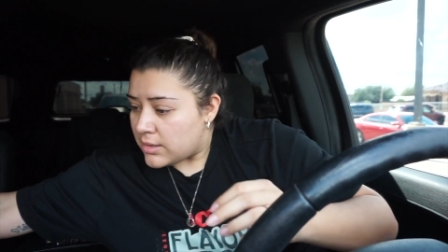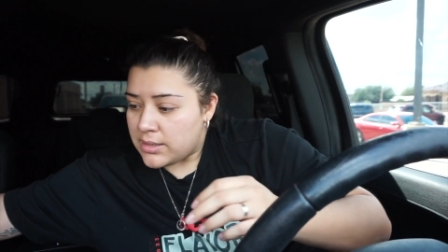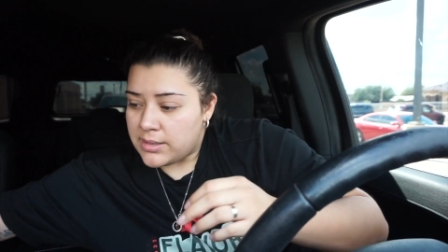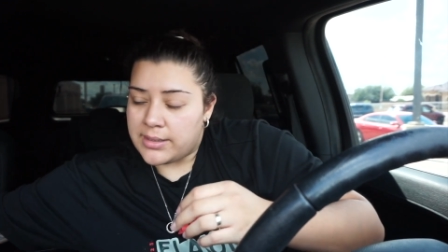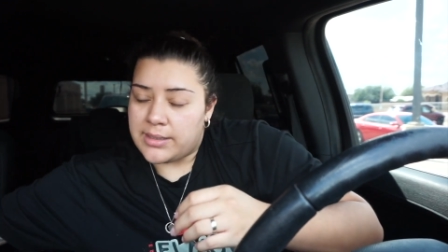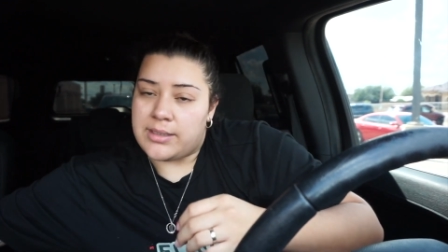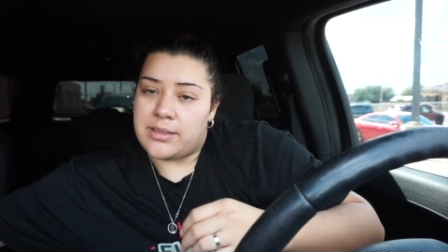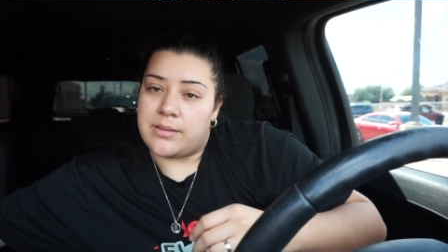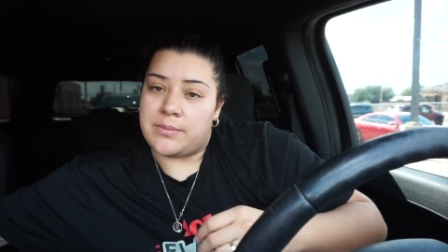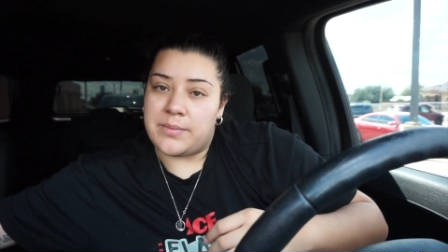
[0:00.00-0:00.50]

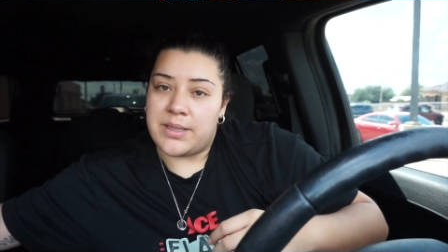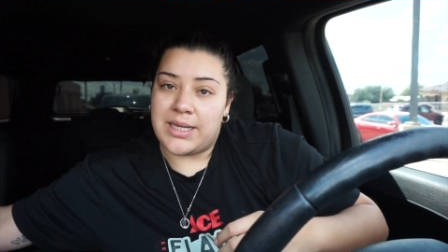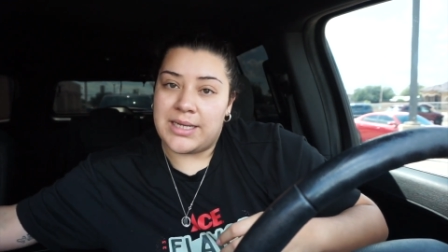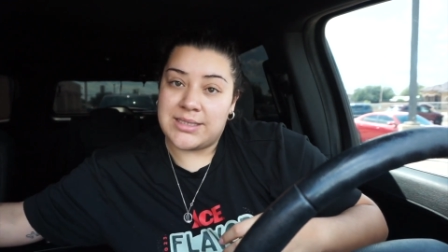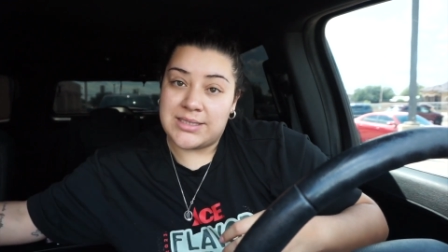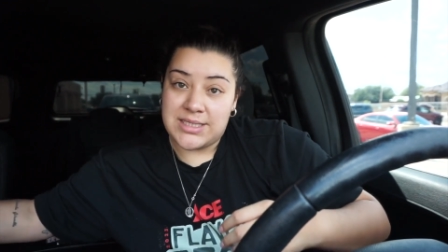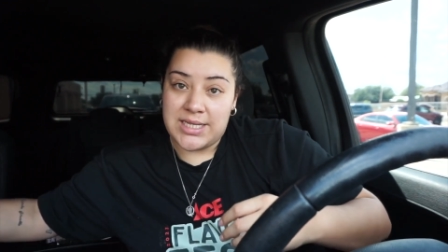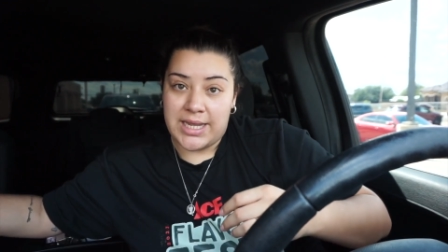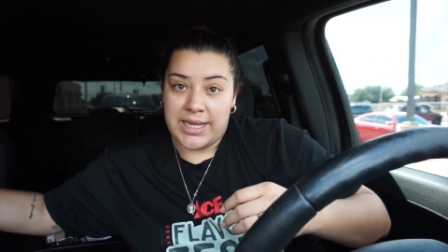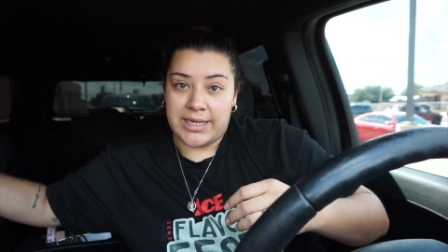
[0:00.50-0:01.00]

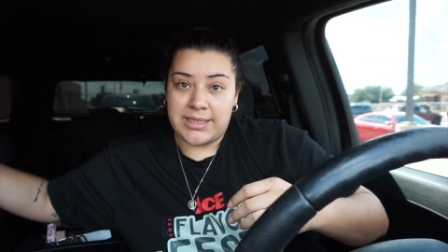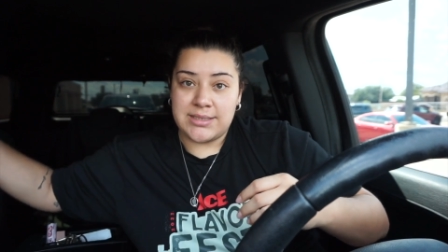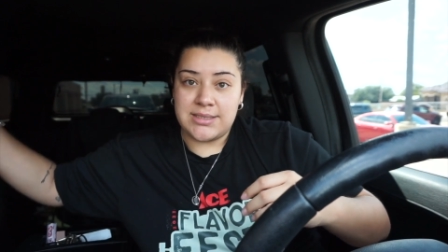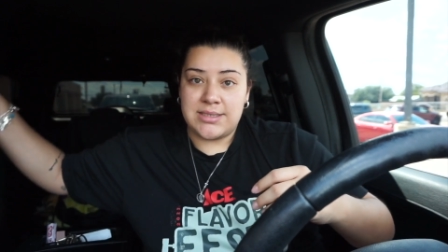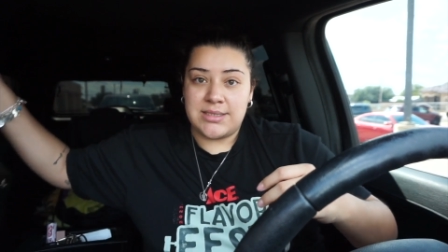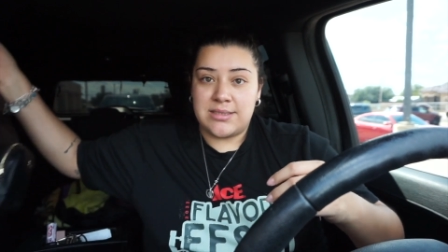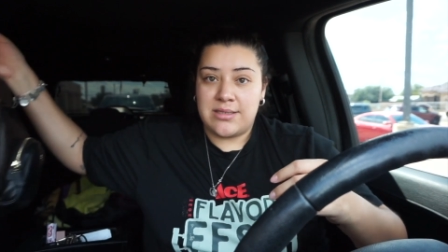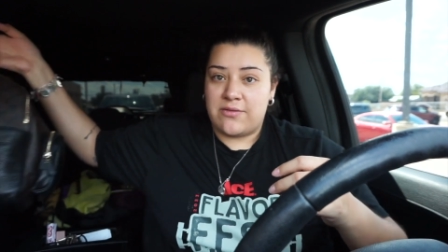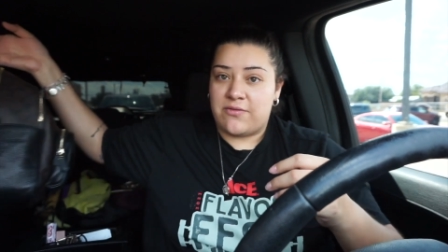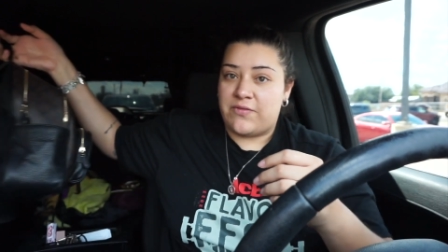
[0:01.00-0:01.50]

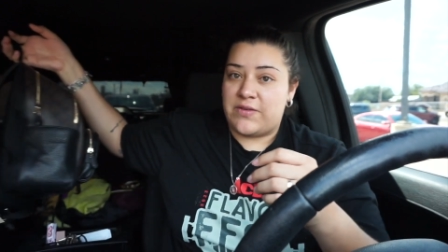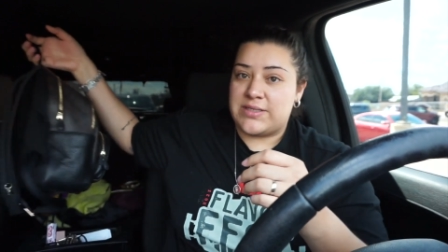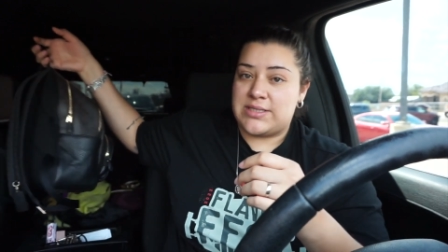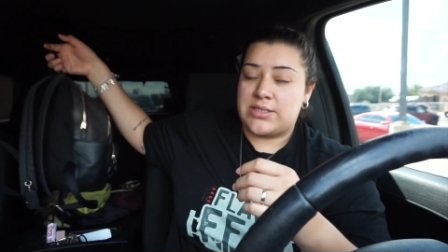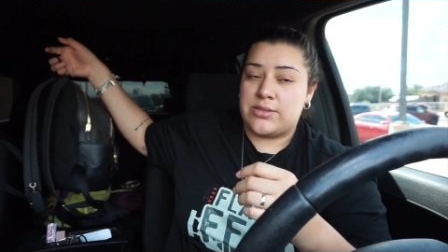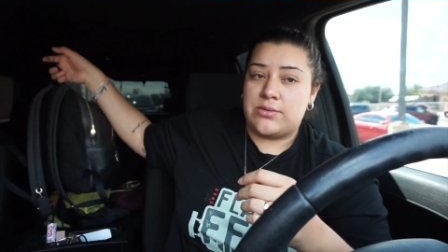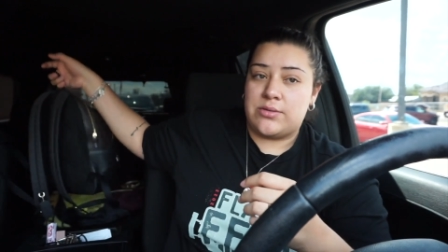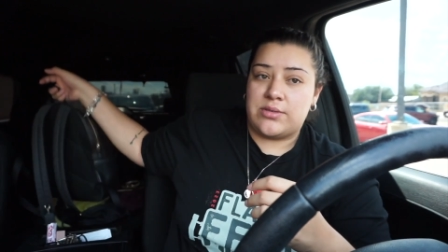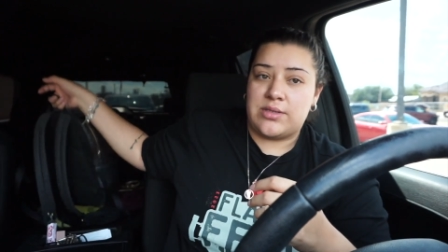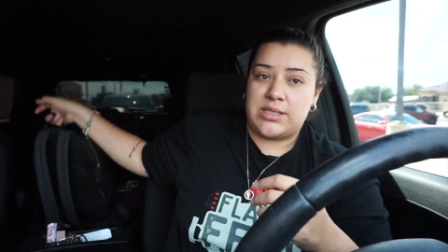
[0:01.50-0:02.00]
intense
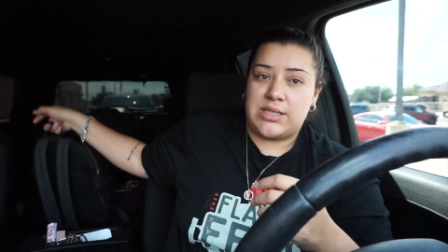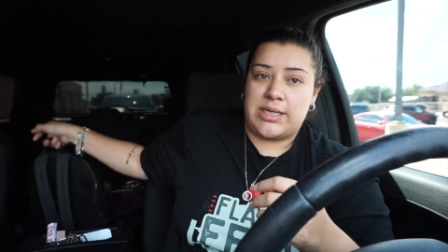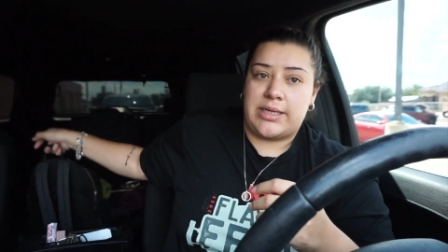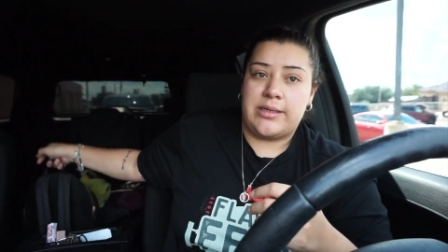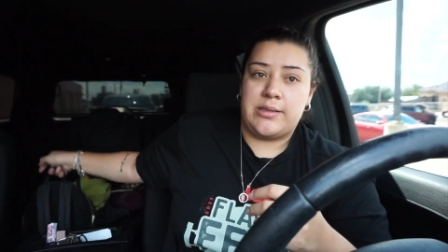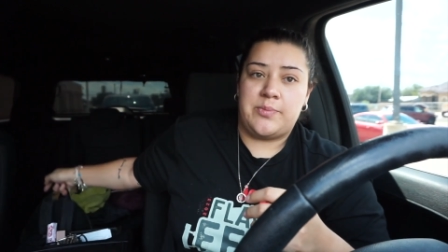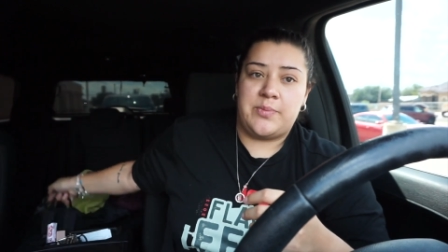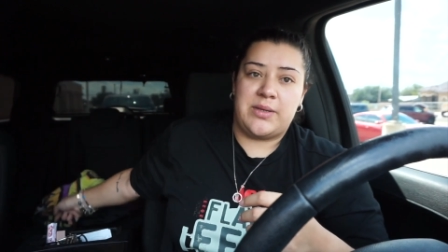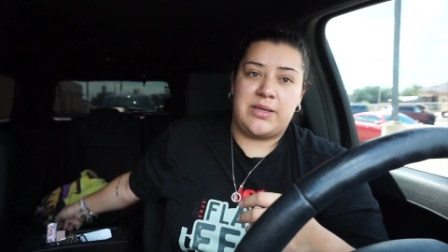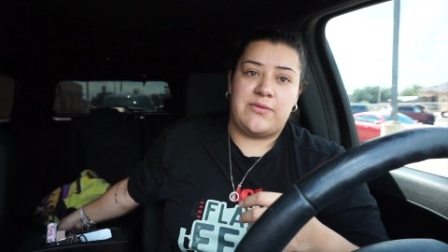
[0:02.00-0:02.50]
physical
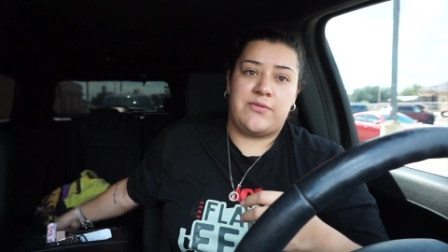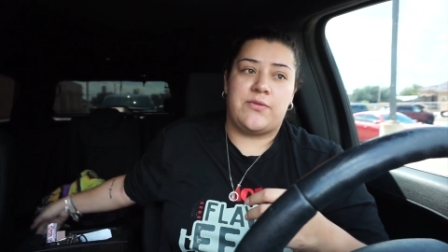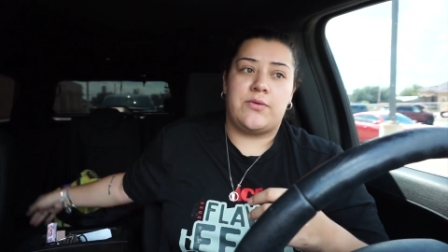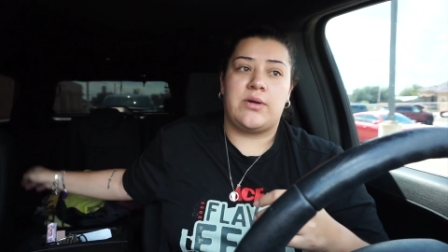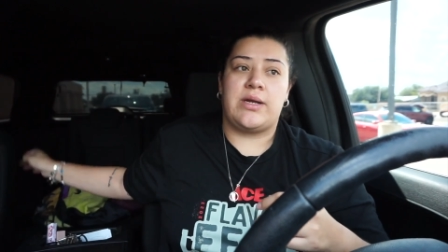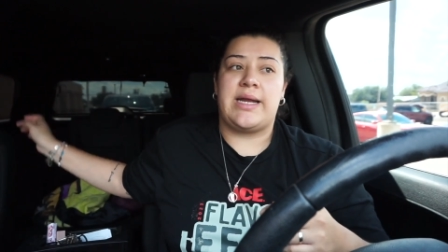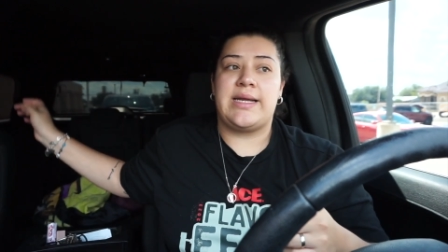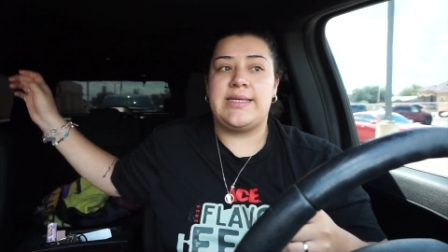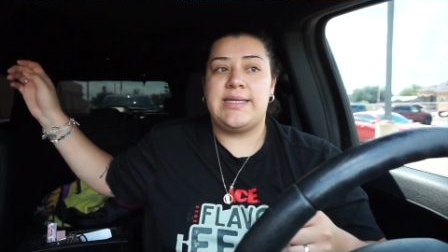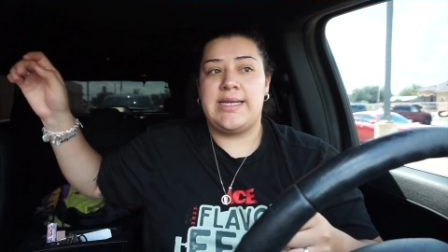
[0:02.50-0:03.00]
therapy
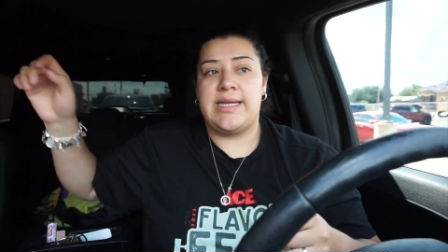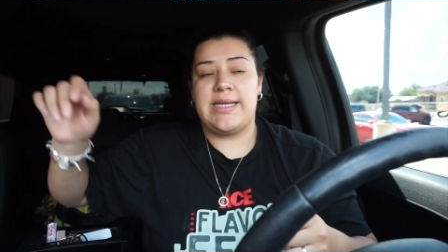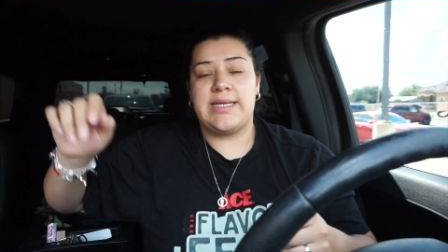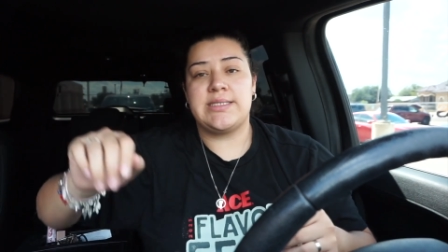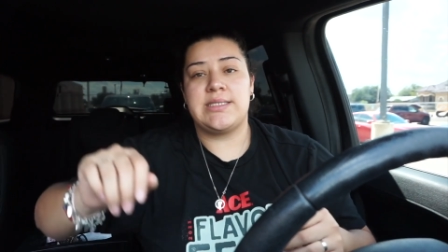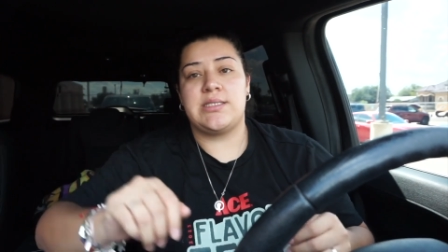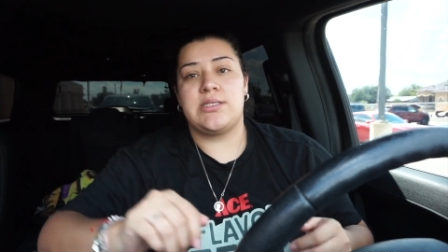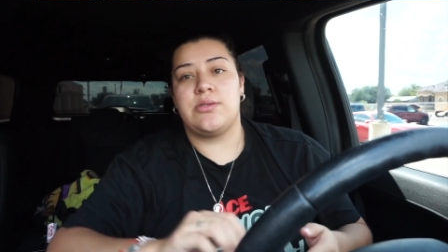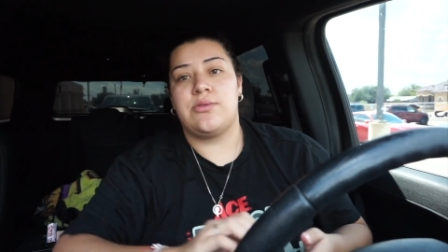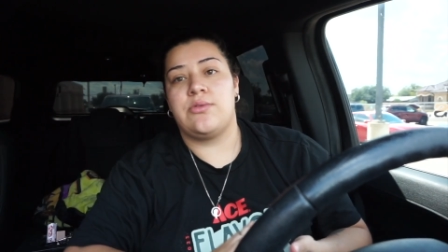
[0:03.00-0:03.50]
for at
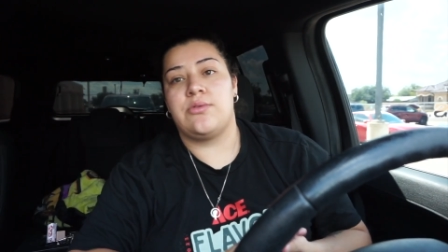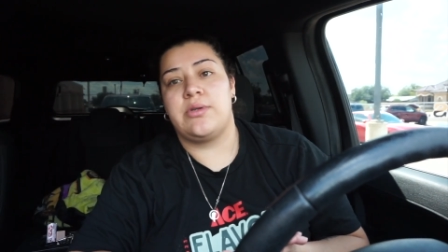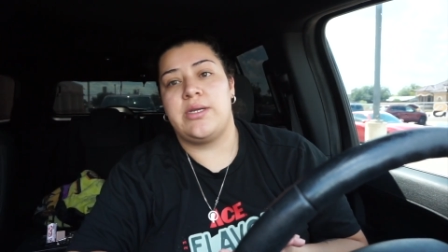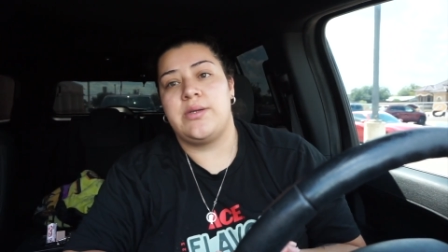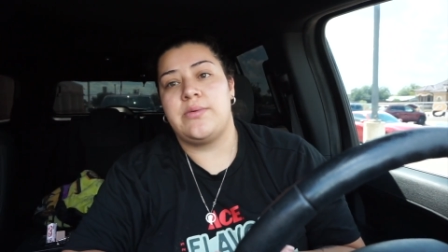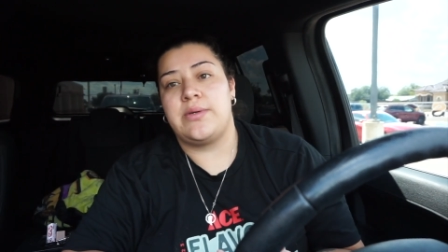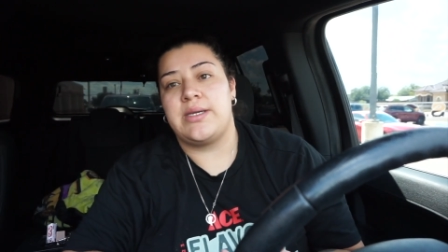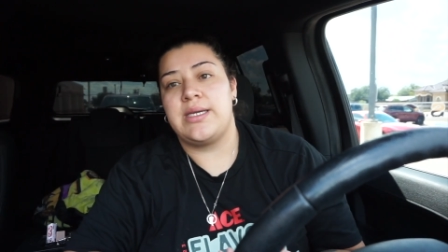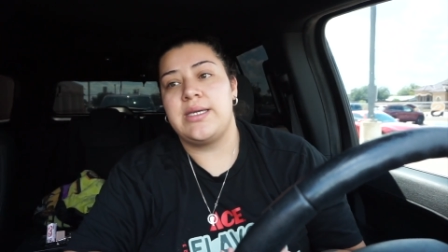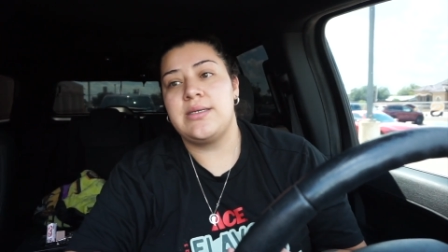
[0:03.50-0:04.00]
least 3
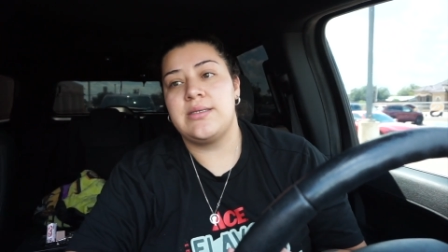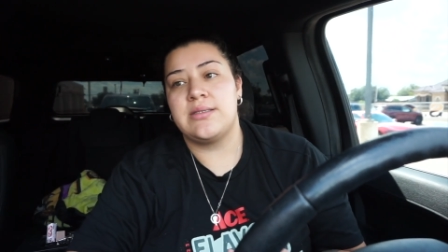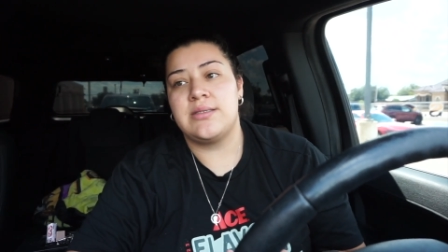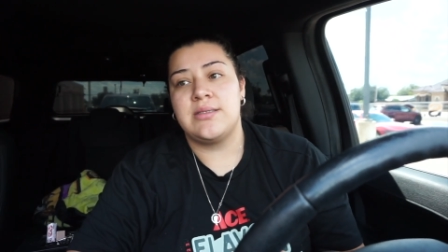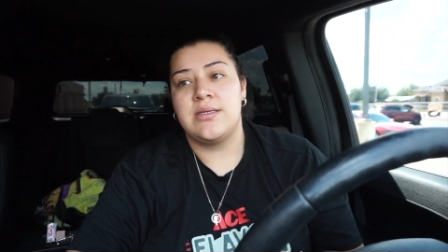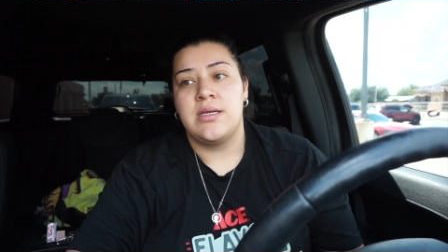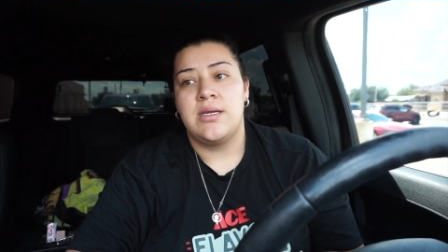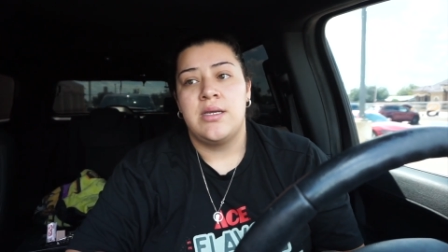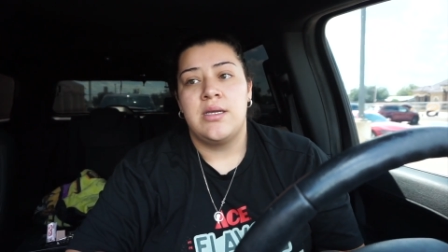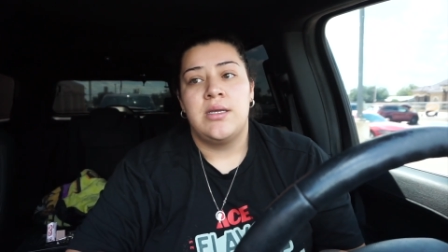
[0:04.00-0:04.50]
weeks.